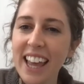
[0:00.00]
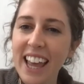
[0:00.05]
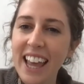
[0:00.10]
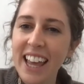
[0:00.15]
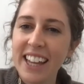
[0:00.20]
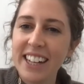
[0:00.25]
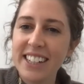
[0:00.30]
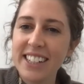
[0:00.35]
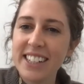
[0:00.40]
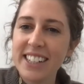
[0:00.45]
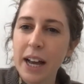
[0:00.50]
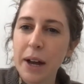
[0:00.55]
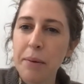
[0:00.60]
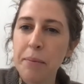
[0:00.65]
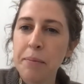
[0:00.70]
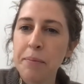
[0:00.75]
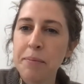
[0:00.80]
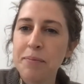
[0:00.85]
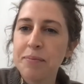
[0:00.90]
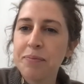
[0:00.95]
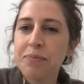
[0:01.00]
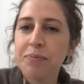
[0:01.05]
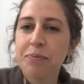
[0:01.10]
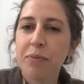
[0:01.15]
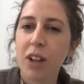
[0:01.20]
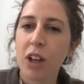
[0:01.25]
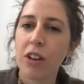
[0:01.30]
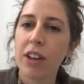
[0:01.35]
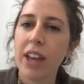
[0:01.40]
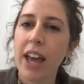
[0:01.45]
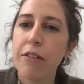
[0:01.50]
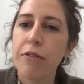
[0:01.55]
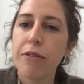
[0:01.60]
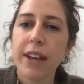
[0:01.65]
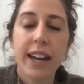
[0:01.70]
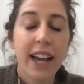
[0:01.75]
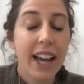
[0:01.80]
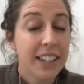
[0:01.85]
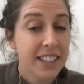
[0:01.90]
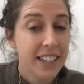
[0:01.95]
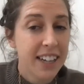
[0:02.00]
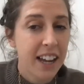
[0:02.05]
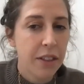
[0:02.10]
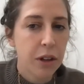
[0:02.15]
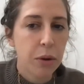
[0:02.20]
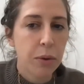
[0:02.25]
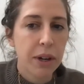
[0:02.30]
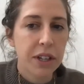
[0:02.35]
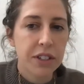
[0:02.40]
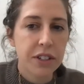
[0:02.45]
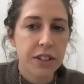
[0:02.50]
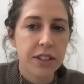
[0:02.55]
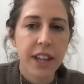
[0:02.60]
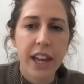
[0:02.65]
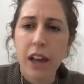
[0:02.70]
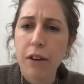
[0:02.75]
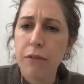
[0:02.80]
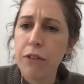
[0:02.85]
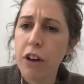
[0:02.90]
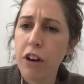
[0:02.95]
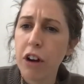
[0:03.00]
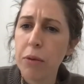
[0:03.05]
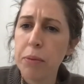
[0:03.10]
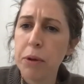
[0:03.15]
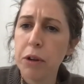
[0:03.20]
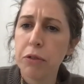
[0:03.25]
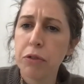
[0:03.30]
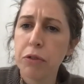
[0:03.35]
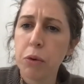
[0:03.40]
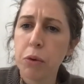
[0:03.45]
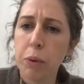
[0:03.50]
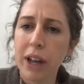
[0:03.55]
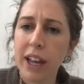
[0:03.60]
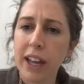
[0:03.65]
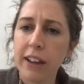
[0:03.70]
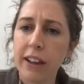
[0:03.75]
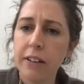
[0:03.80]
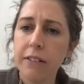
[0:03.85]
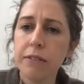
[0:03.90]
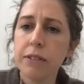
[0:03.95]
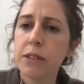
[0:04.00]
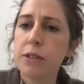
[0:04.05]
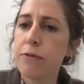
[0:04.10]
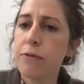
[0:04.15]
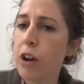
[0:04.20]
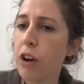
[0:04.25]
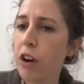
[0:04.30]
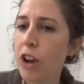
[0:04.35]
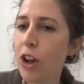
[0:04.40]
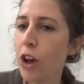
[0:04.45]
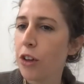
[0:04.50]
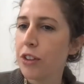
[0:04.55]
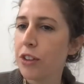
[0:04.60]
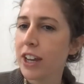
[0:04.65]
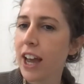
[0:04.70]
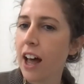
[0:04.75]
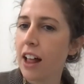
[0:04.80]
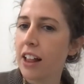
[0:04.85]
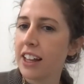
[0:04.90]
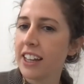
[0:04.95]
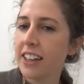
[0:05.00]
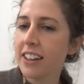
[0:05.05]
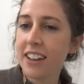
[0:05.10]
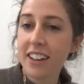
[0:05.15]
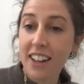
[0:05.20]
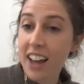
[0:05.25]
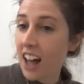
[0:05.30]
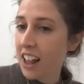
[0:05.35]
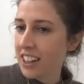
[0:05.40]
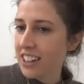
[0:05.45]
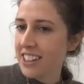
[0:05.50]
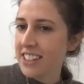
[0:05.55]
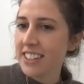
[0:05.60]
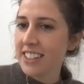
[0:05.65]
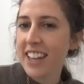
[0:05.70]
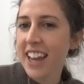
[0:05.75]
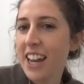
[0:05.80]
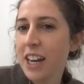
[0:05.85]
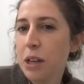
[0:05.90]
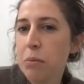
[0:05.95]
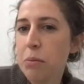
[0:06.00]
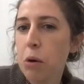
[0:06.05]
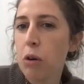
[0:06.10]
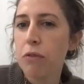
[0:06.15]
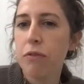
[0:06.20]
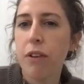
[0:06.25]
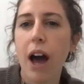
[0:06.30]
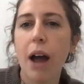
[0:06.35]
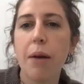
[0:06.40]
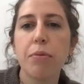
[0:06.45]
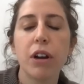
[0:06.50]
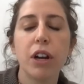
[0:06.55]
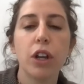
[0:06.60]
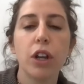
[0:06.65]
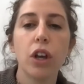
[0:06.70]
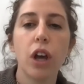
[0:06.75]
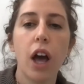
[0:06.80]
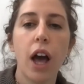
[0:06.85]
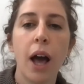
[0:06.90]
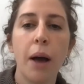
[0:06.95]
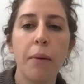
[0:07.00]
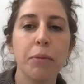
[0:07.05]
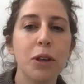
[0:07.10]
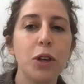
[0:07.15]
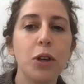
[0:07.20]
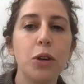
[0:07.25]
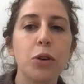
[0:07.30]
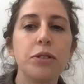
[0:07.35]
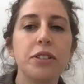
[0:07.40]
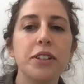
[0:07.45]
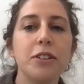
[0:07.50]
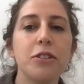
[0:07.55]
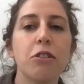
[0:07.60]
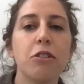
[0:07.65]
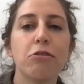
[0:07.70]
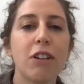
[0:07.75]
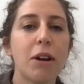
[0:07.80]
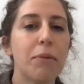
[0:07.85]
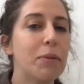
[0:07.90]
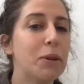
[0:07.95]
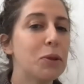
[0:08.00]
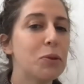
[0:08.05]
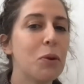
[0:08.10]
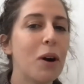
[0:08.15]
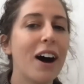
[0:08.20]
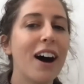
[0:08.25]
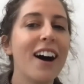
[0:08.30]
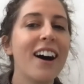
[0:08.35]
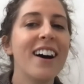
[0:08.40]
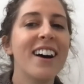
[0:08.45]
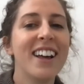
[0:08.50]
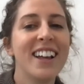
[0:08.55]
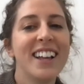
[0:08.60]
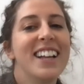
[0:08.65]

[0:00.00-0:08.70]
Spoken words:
And okay, Vida has another question. They are very beautiful weaves, very earthy colors. Any more vibrant hues in your repertoire?